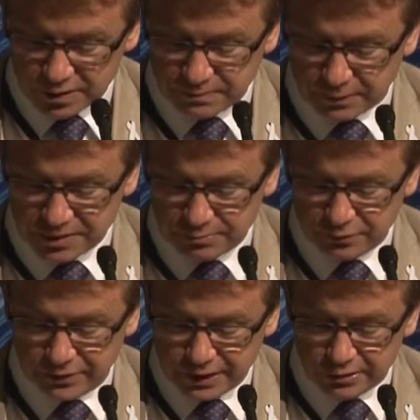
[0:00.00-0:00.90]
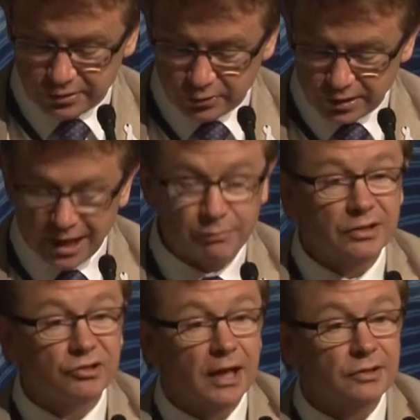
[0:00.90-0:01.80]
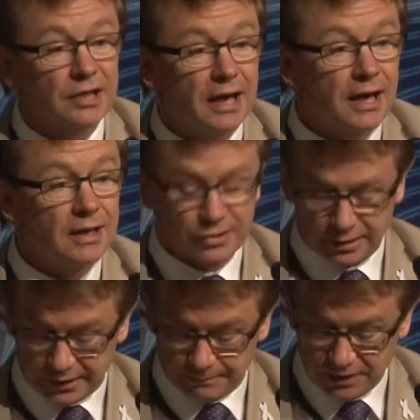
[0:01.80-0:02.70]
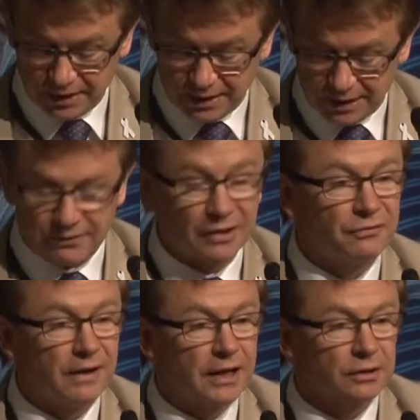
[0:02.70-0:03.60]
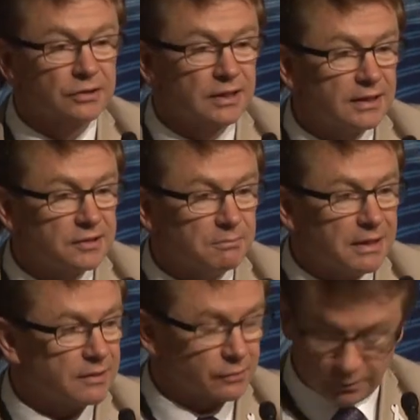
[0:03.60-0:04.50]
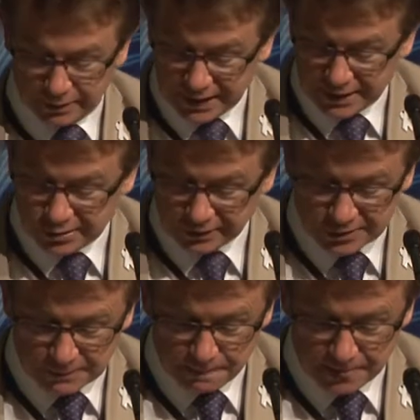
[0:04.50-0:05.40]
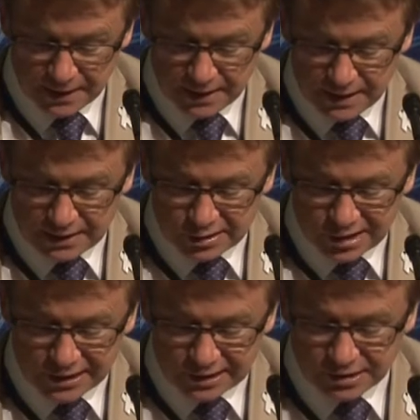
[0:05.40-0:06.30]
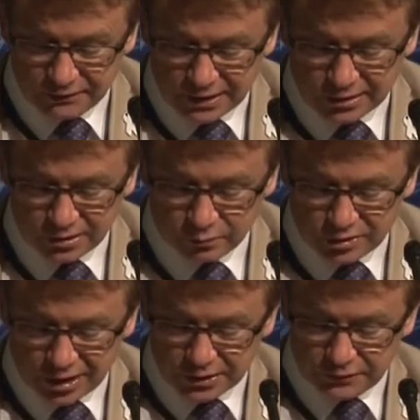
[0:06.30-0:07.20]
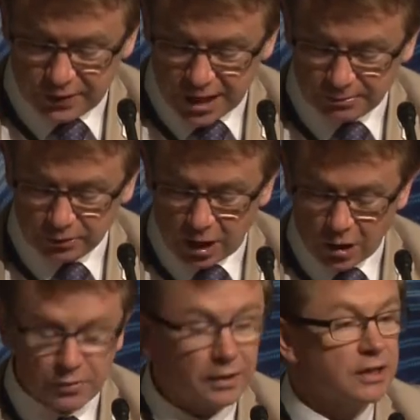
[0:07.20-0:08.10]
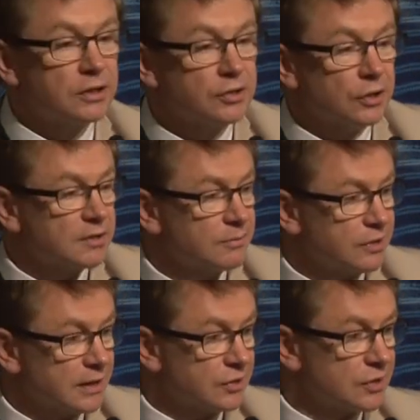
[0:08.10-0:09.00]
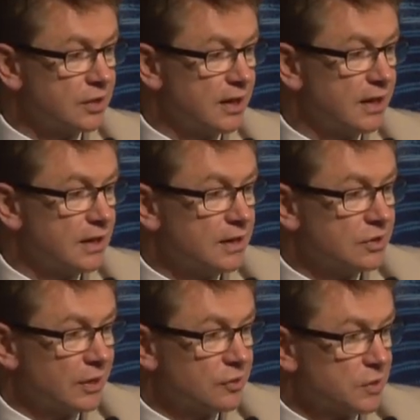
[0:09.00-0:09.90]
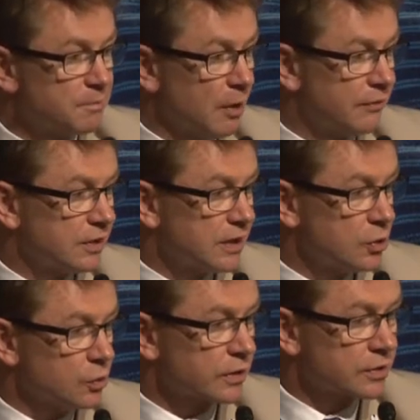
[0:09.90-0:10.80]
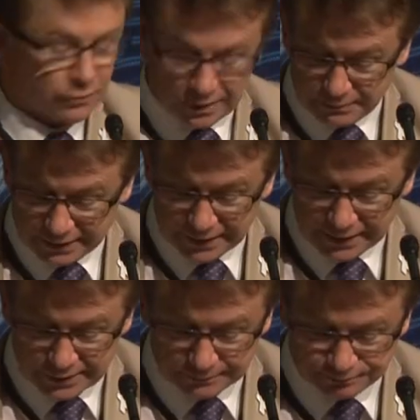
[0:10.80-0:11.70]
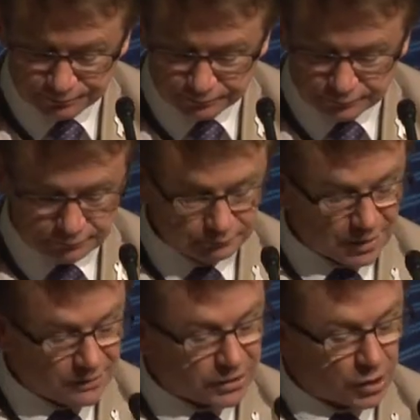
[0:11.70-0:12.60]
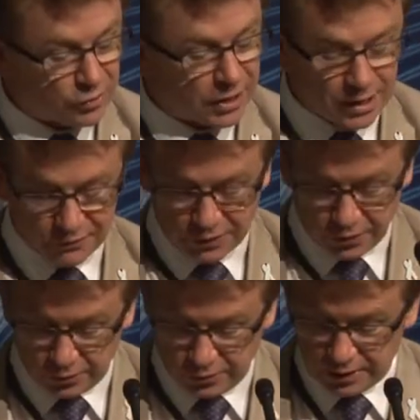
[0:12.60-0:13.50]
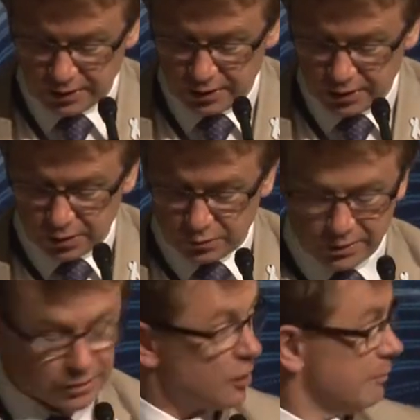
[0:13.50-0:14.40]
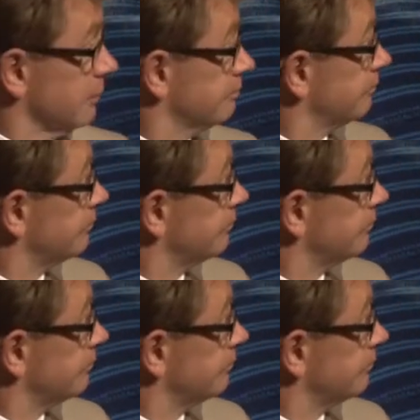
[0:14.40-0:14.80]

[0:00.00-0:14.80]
responsible for their children and were judged harshly if they failed to meet their obligations state intervention was justifiable only in circumstances such as poverty or extreme neglect. The eugenic view was common.